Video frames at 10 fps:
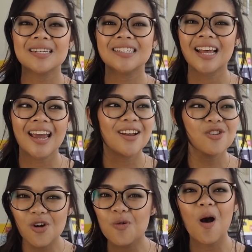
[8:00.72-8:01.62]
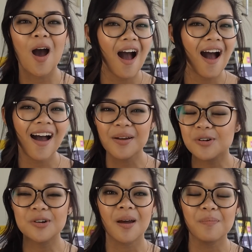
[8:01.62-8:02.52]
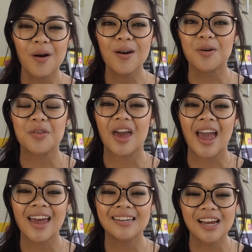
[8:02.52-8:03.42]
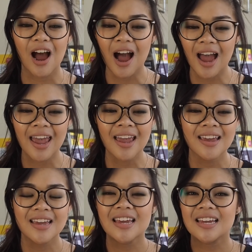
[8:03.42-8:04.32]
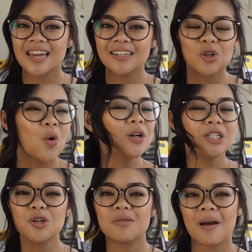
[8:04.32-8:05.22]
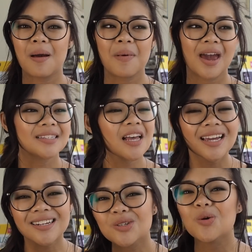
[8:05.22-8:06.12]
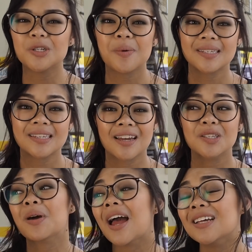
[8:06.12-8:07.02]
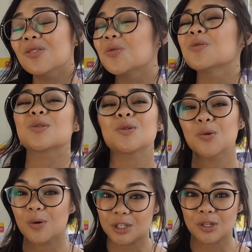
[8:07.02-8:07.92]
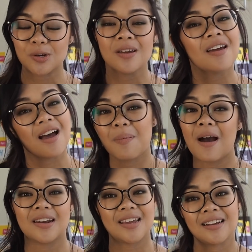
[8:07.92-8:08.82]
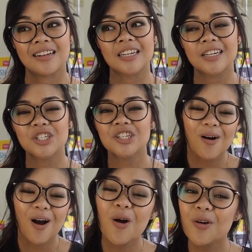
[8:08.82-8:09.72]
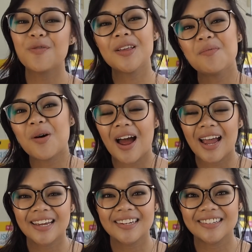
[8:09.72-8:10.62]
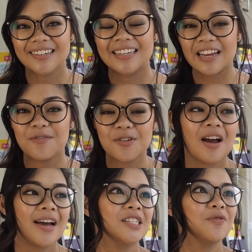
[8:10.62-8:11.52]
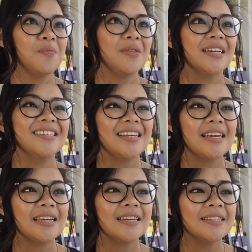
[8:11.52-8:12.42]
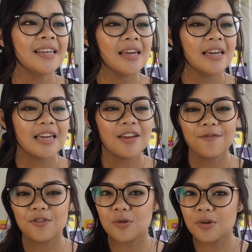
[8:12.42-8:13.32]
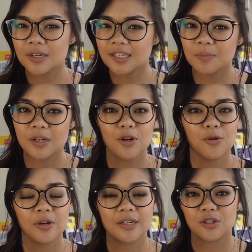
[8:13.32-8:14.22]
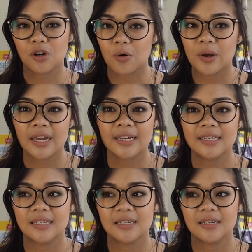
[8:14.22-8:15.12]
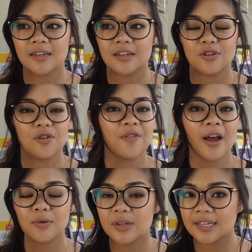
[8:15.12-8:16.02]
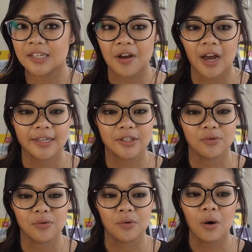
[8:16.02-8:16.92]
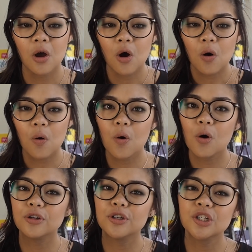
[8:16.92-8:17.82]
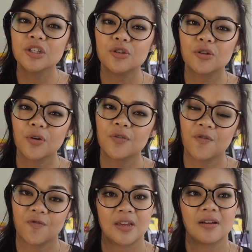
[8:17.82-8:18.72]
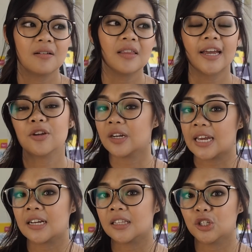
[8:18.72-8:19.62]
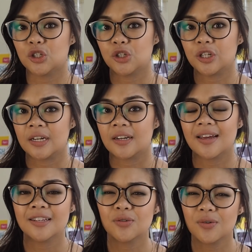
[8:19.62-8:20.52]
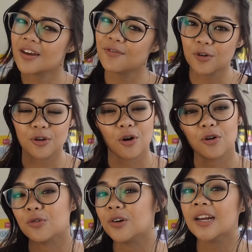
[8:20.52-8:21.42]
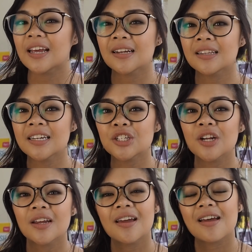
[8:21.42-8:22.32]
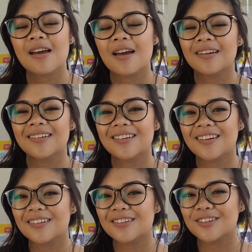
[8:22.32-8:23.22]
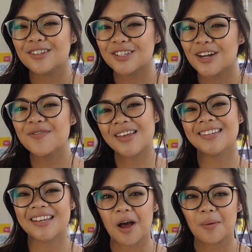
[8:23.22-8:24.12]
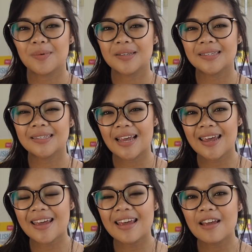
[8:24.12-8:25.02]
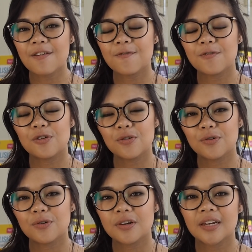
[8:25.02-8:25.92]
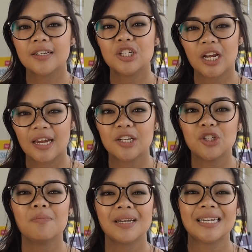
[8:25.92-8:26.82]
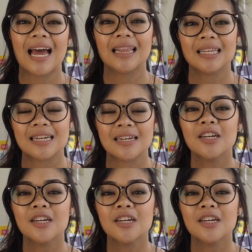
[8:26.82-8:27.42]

to say, you know what, I'm good at both, and I can talk to you about maths, I can talk to you about science, but I can also talk to you about English. Hopefully what I can give you guys from this is, if you are somebody who is going into your final years of high school, or you just don't feel like you're an English student and so therefore you're not good at English, shift things up. See if you can change your mentality